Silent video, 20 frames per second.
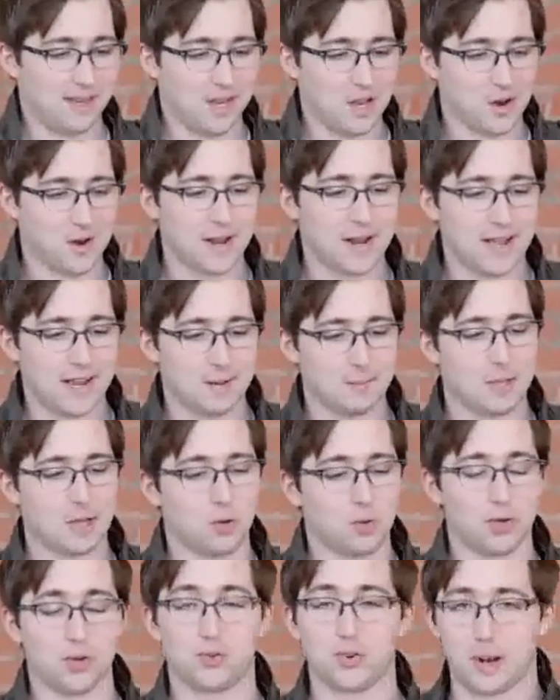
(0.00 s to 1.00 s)
near an enemy
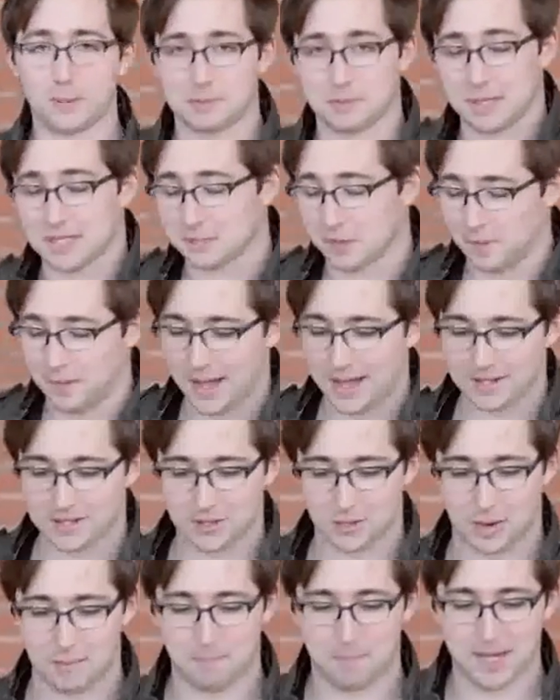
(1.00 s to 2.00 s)
who had dropped a baseball bat,
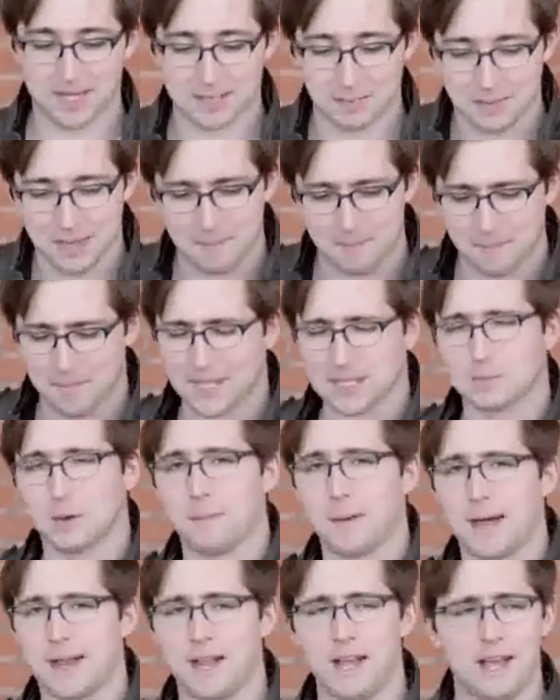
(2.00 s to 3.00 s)
so I picked up that
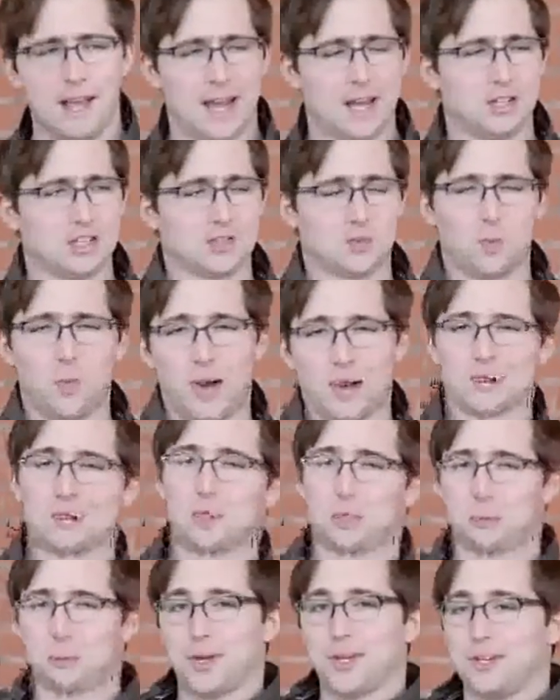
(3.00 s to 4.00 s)
baseball bat and just
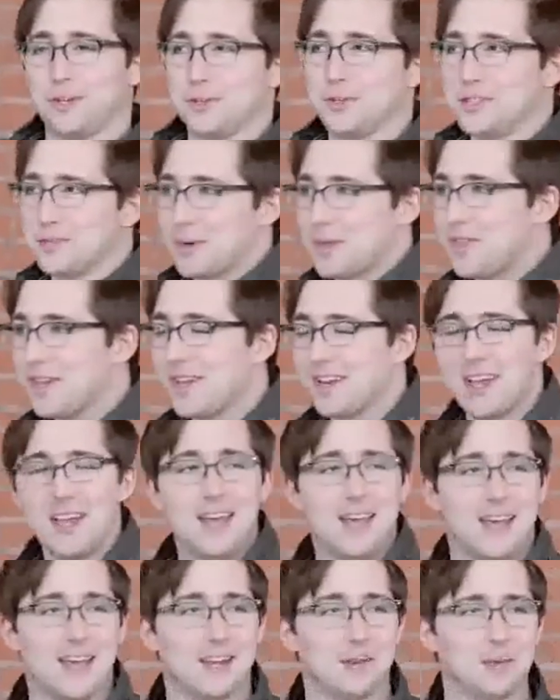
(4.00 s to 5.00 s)
whacked 3 dudes with it.
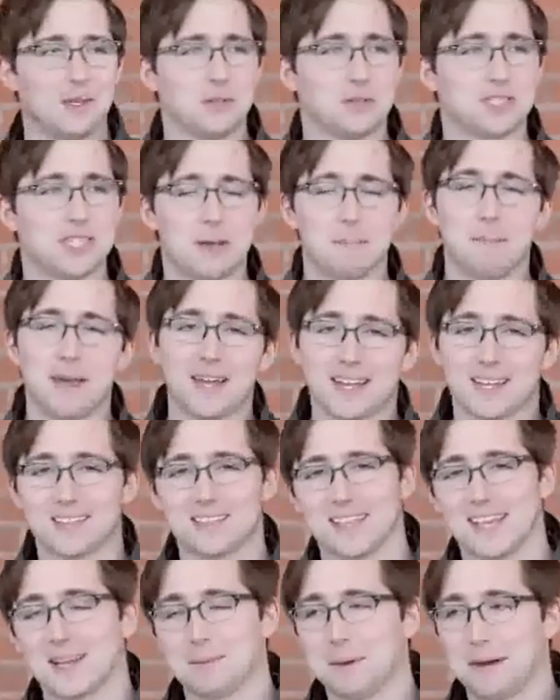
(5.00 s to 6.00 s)
And when you step back
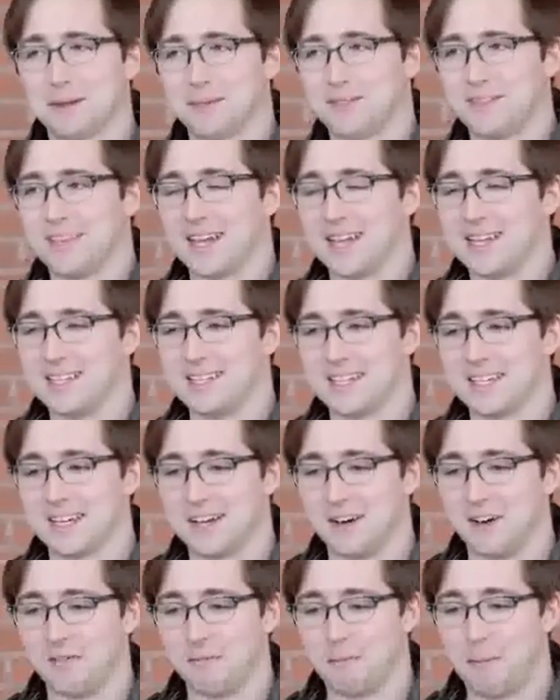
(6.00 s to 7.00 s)
and think about the
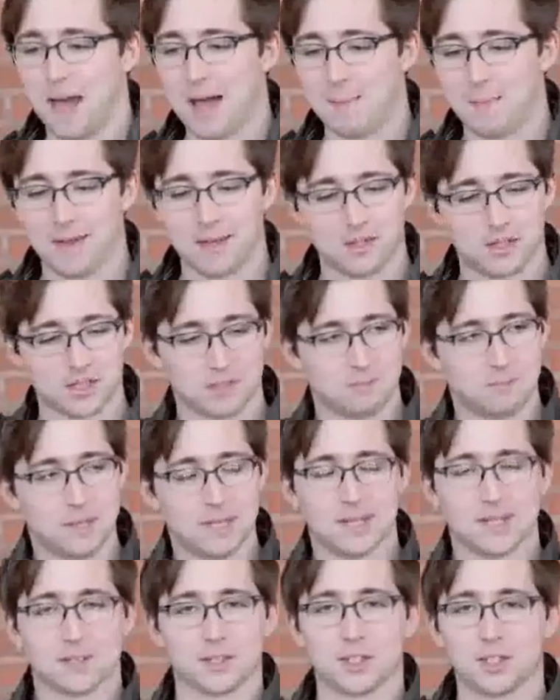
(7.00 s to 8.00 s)
idea of Batman just
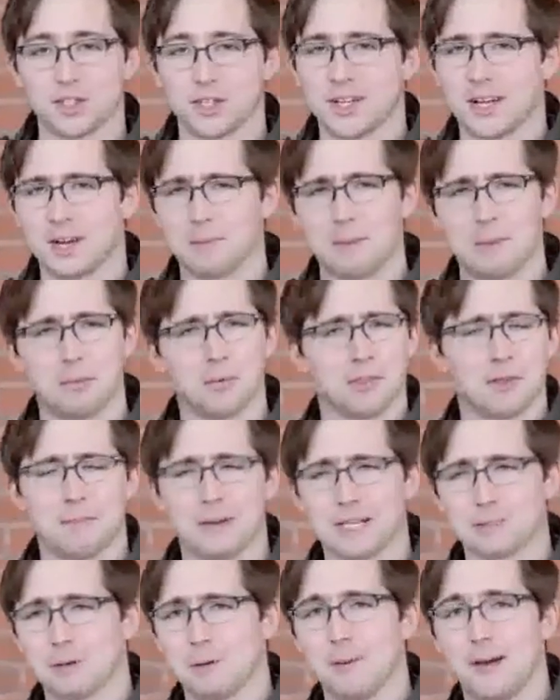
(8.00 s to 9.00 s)
beating the shit out of people with a
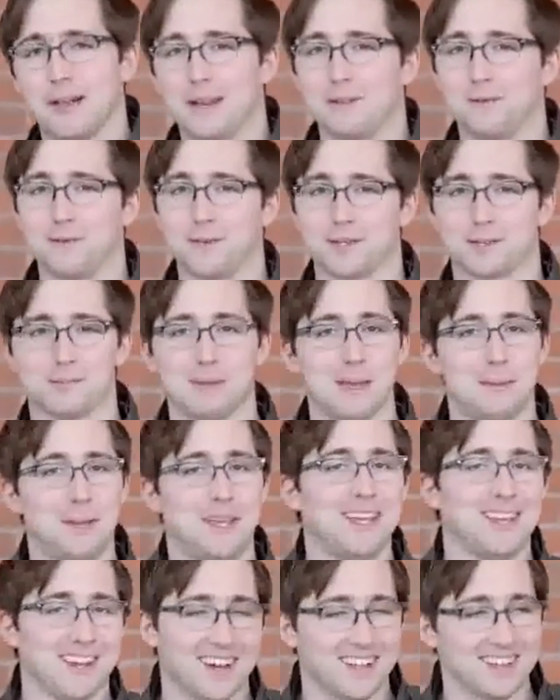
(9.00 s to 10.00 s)
baseball bat, it feels
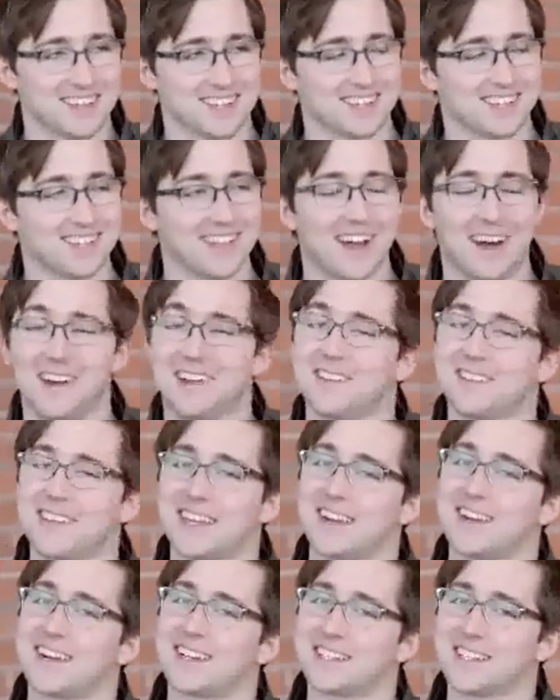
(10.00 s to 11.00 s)
maybe a little out of
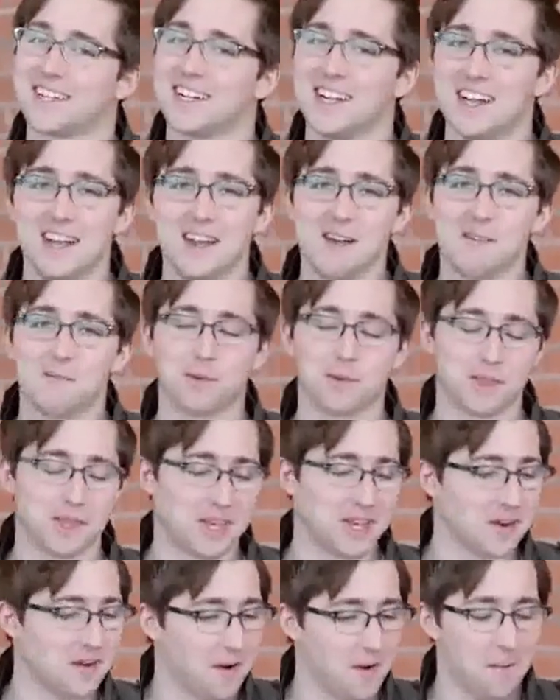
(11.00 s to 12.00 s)
character for the
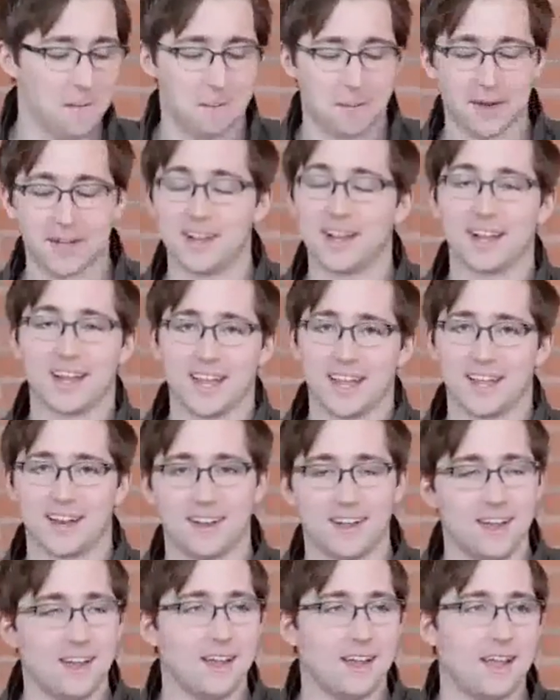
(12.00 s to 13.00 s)
hero, but
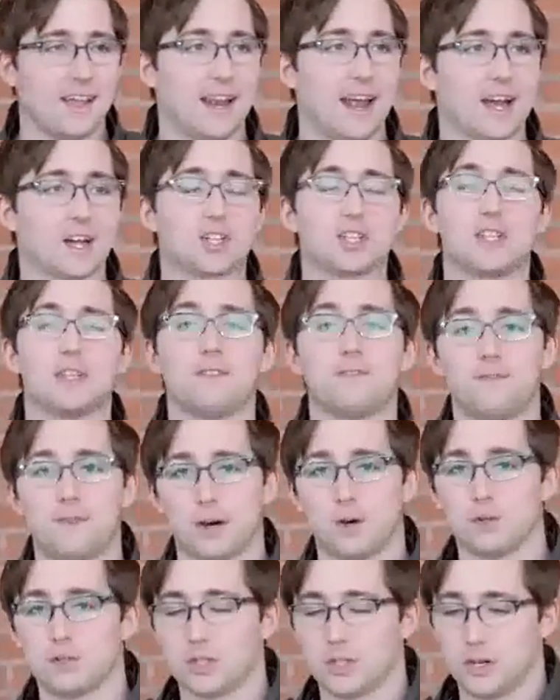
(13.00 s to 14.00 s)
again, it actually
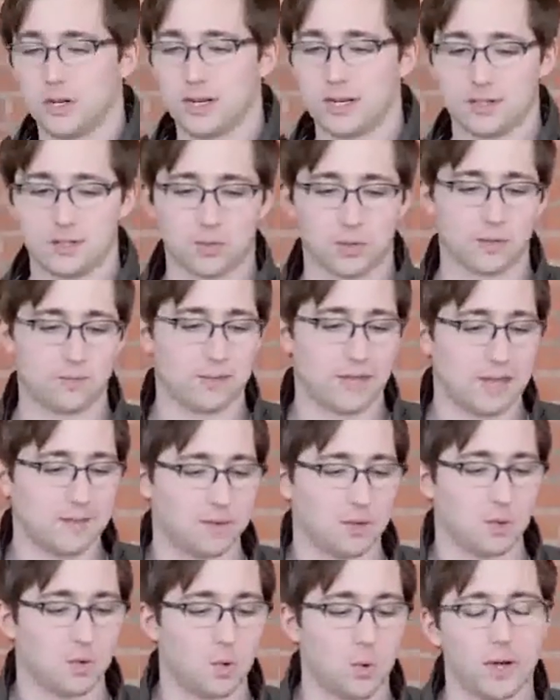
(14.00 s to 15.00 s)
felt good and sort of
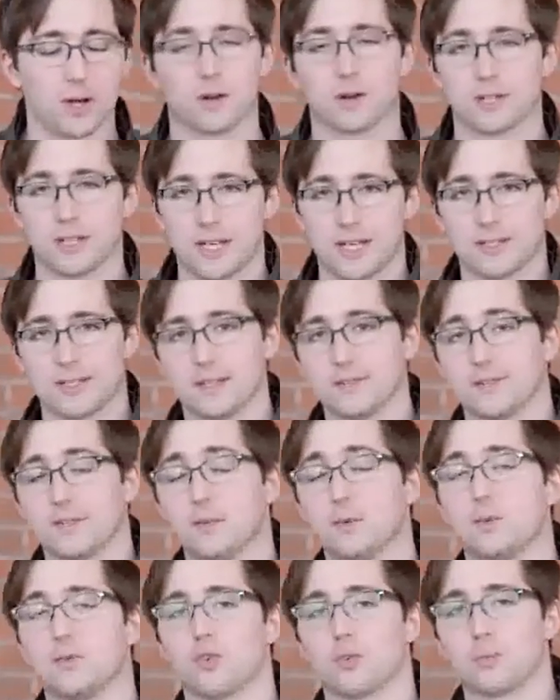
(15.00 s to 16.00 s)
gave you quicker takedowns
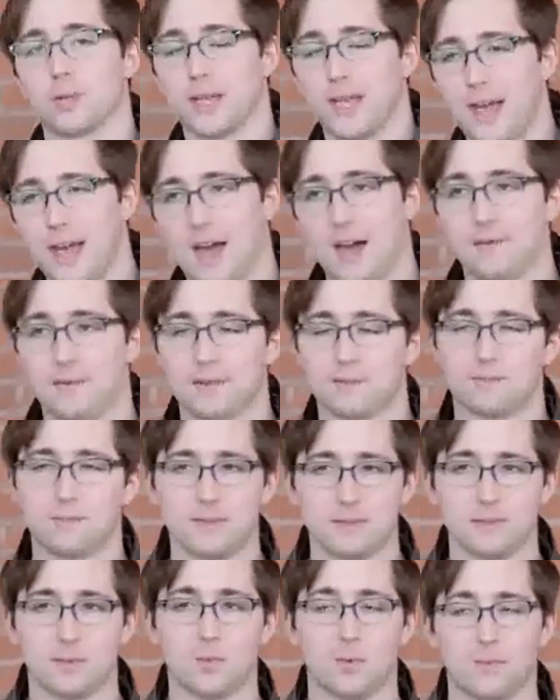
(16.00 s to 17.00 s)
than you would normally have and
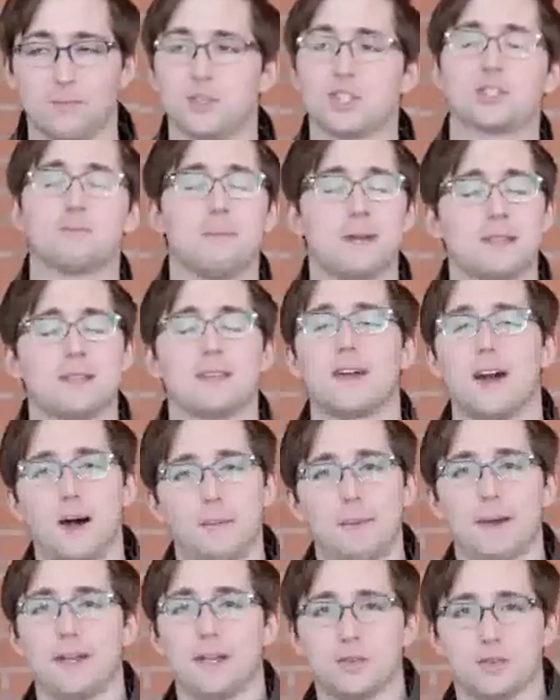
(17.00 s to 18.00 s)
just made the
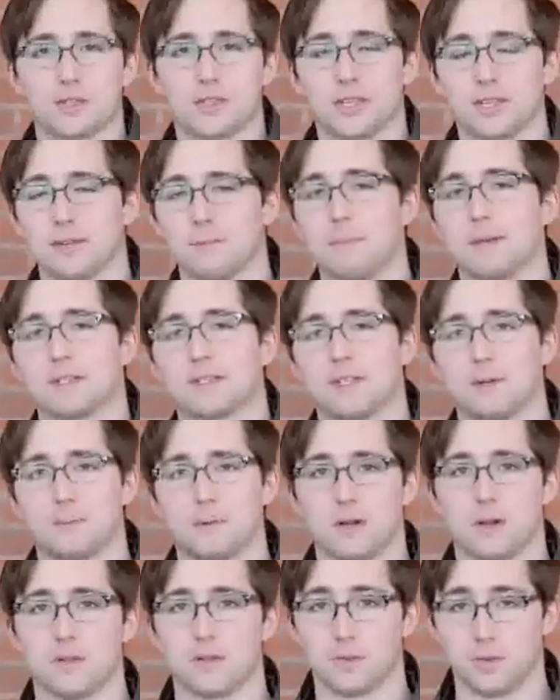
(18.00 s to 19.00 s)
combat interesting and mixed up
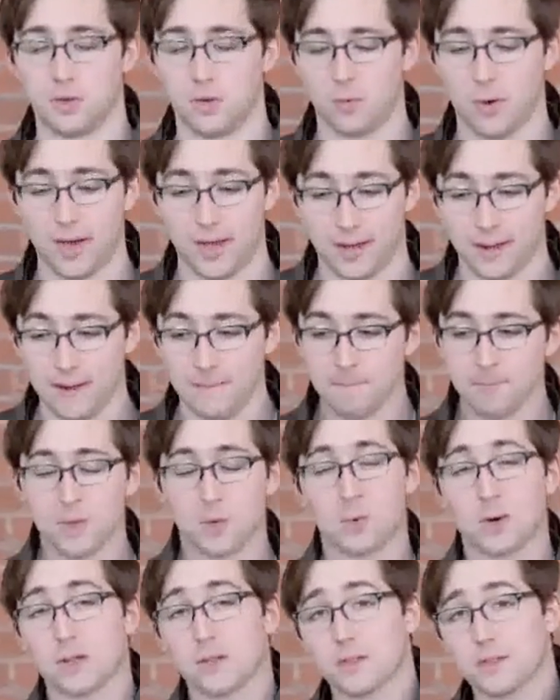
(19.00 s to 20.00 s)
in another new way.
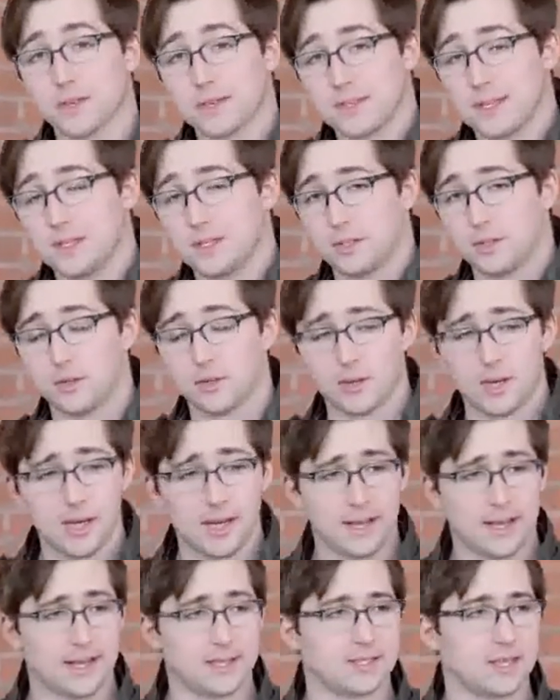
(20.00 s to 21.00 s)
One other thing they do
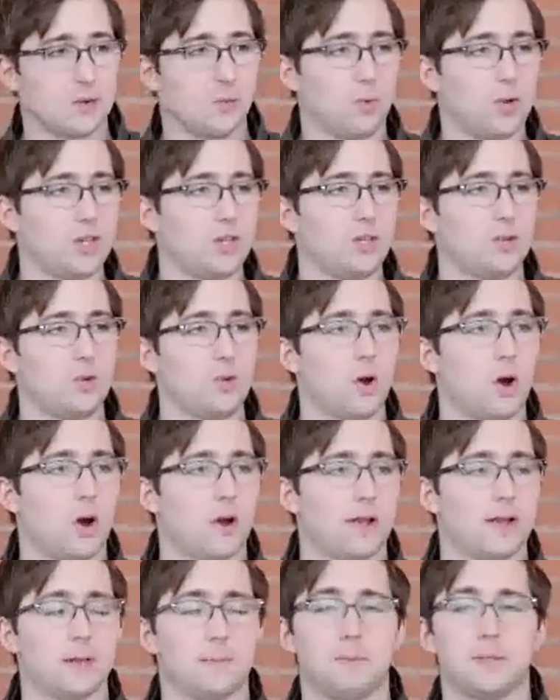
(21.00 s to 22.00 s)
is that when you
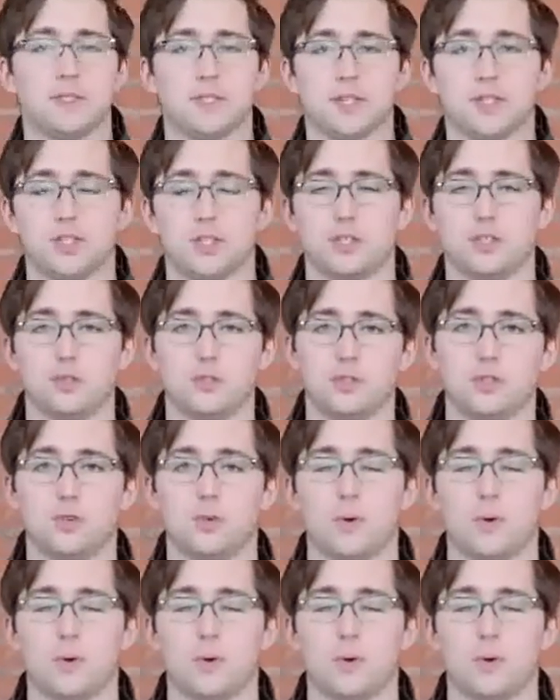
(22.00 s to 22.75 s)
are in a position to